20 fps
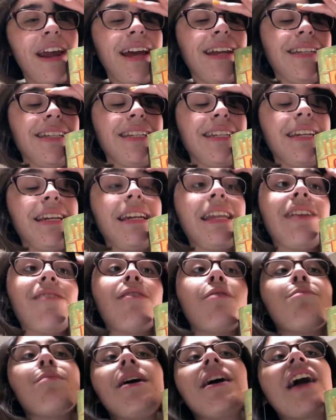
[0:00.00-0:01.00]
I didn't
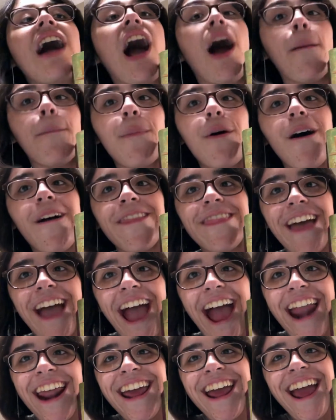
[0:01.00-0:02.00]
even pick up on
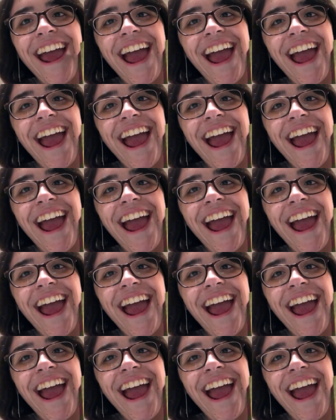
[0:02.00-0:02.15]
that.